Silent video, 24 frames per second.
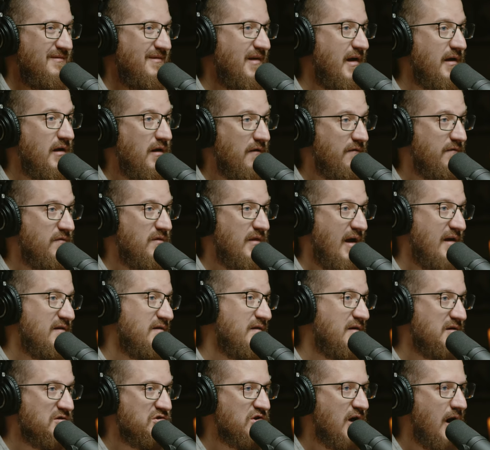like, if as
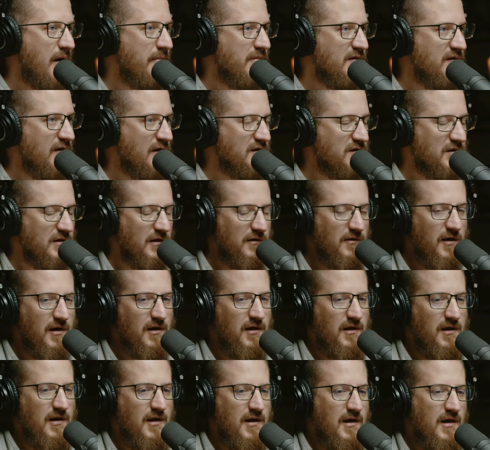their job essentially,
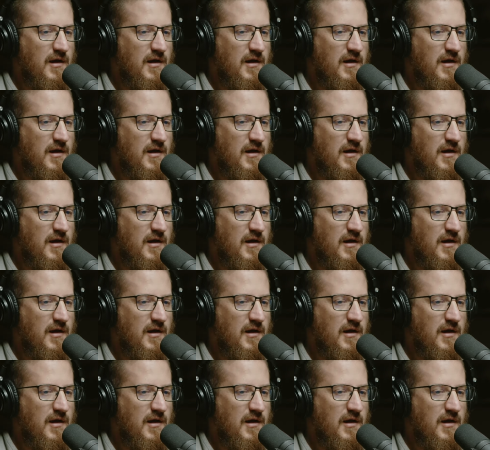right?